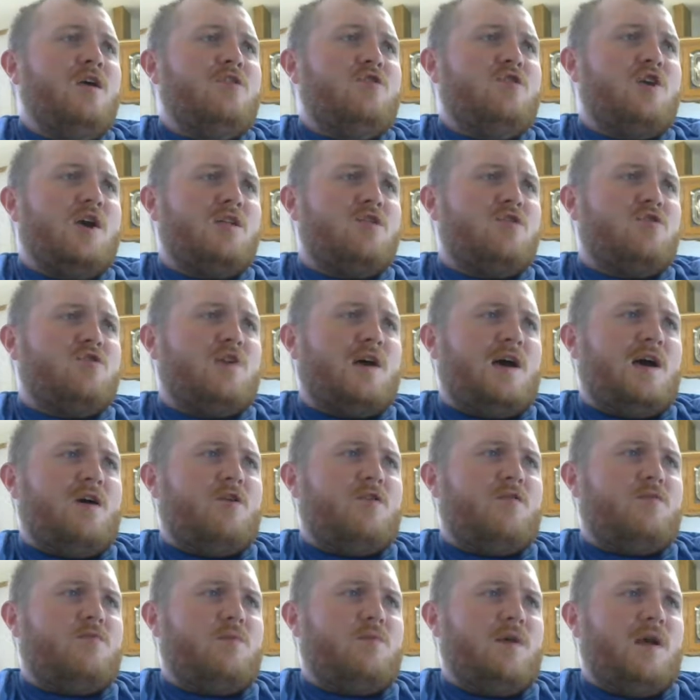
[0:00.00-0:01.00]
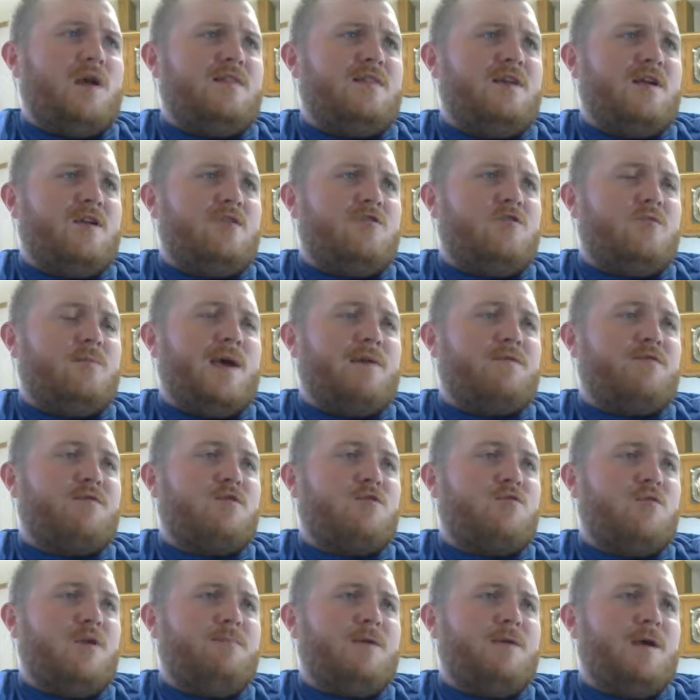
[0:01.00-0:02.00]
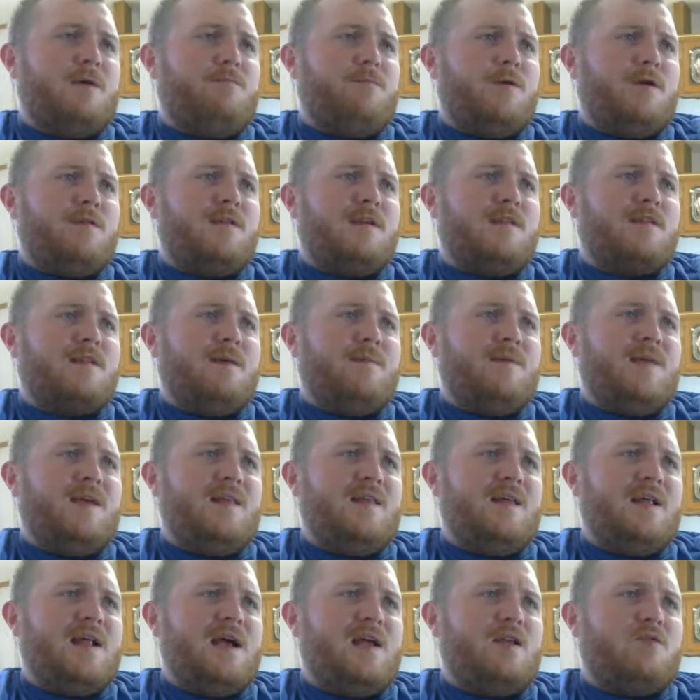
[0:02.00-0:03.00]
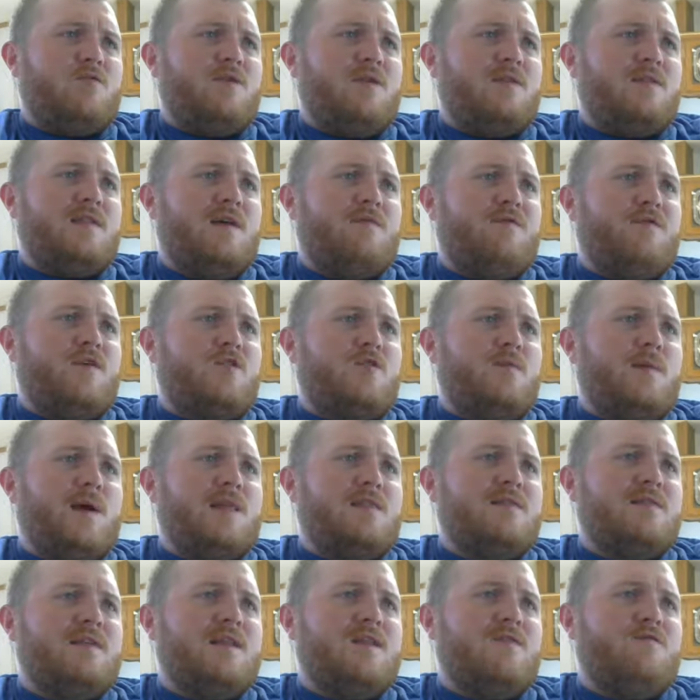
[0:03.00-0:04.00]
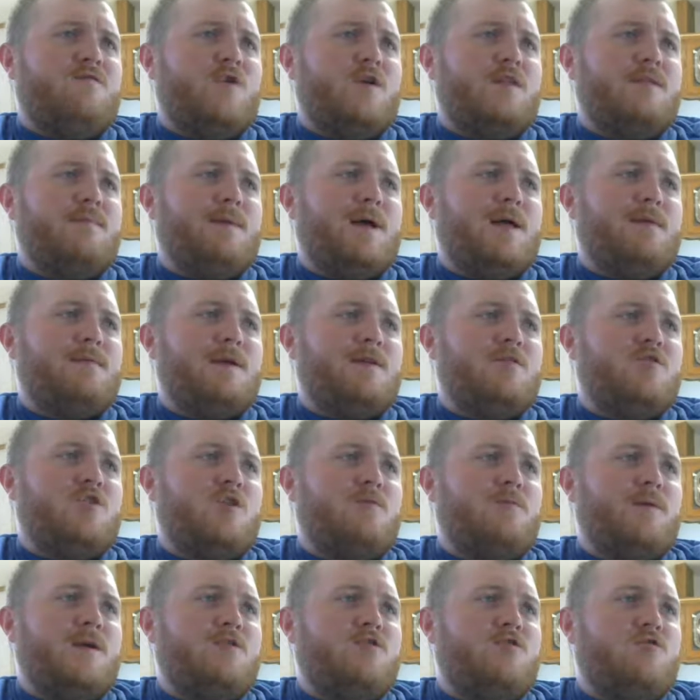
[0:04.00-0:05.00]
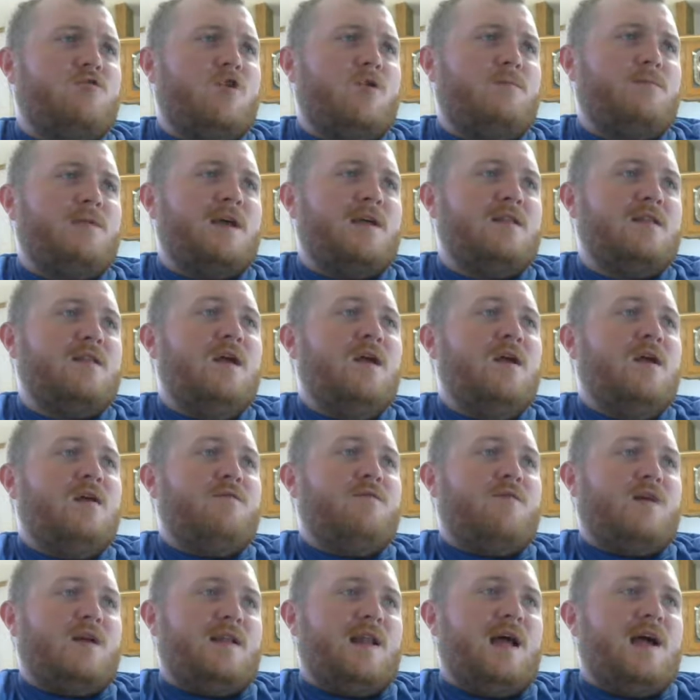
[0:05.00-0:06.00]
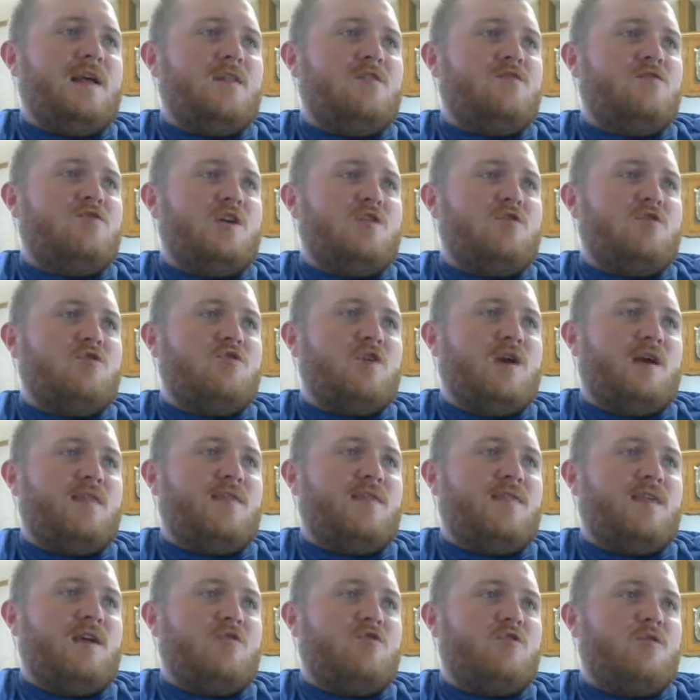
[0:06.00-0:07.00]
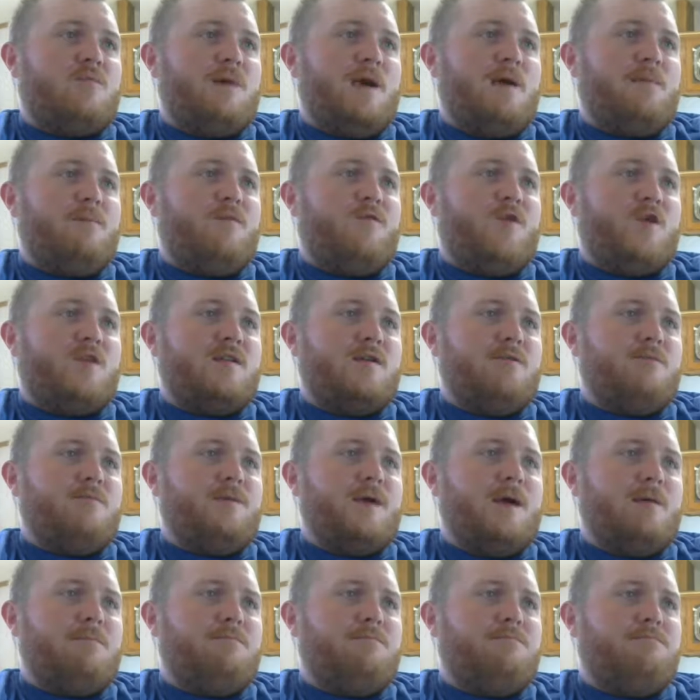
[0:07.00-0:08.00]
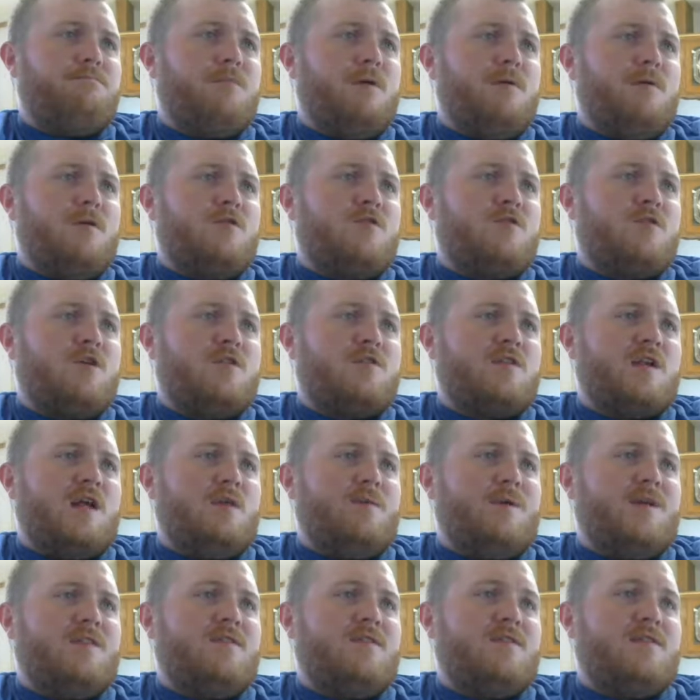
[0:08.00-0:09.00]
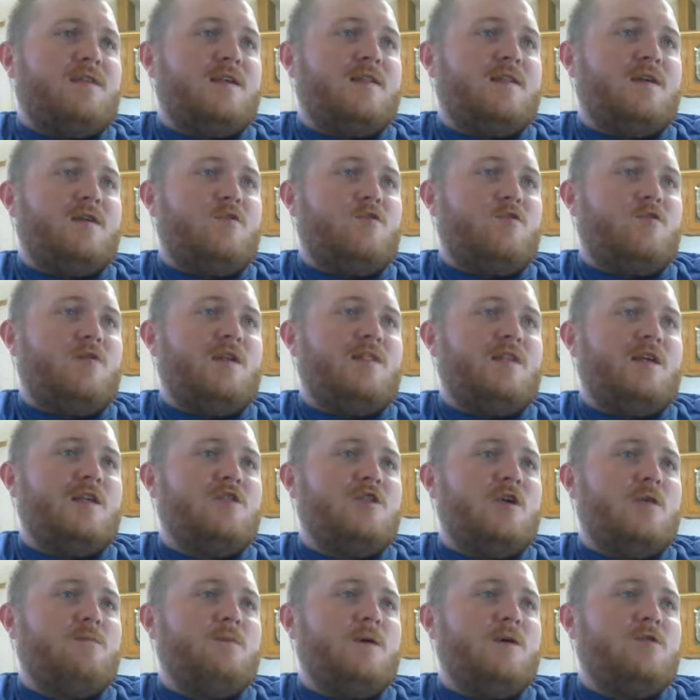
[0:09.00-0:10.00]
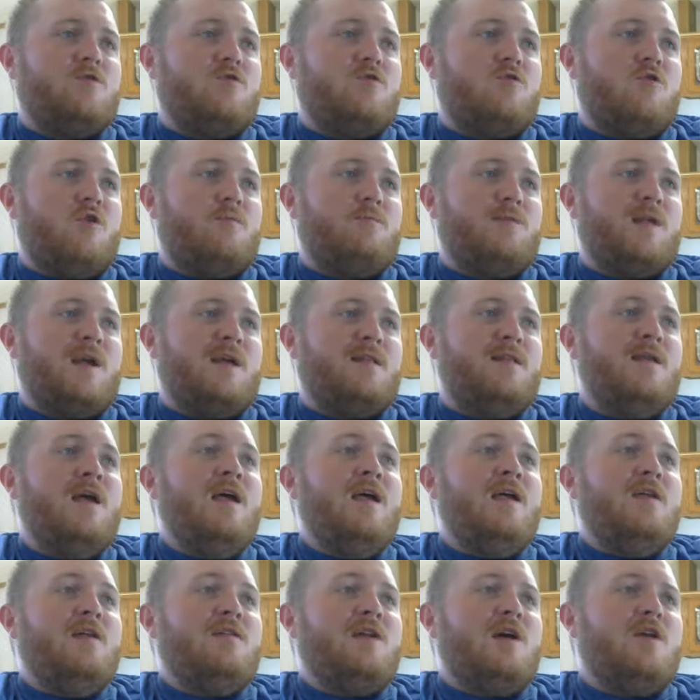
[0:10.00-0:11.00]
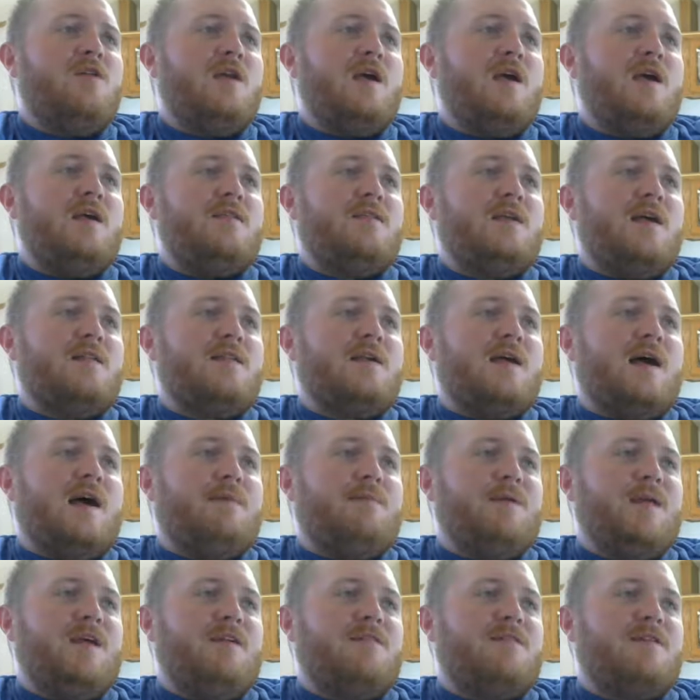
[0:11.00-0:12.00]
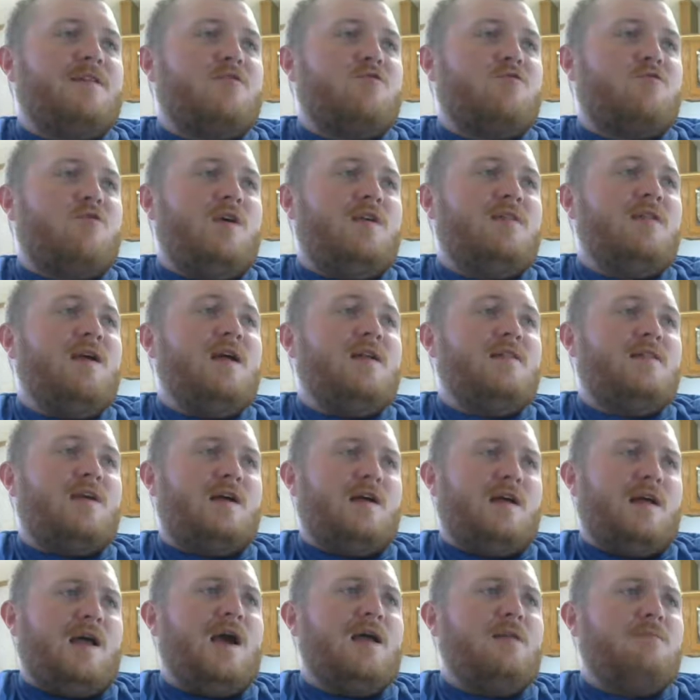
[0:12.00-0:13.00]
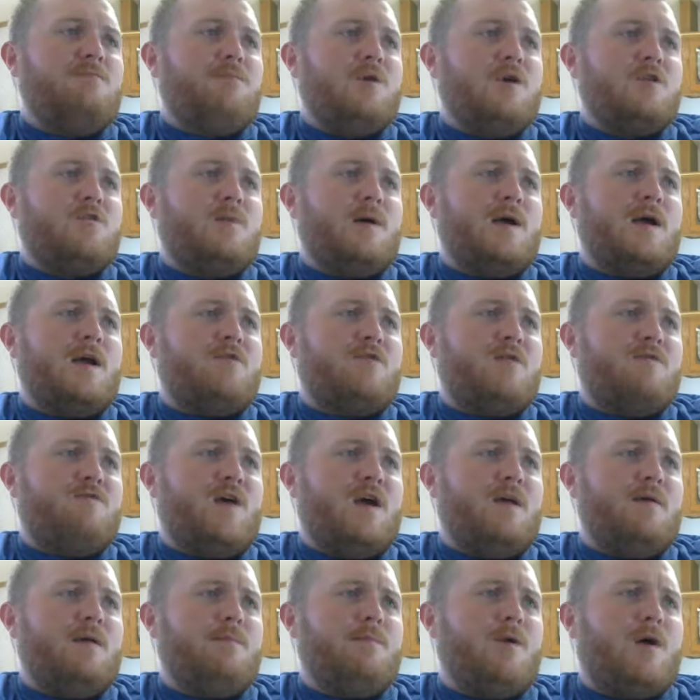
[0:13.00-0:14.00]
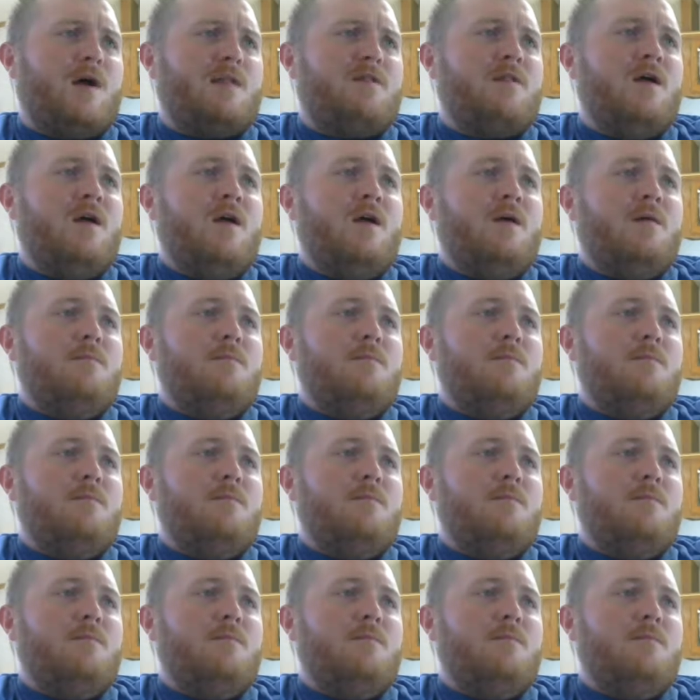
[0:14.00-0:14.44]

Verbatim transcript: Chestnut showers. At Thursday Bay after 3 p.m. parts Ponce coming in at 9 degrees southwest, about 10 to 14 miles at Chesapeake to 30%. Friday night, Chestnut showers at Thursday Bay before 7 p.m. Coast got about 600 degrees at Chesapeake to 30%. Saturday, south has got about 86 degrees. Saturday night, parts up to 5 miles.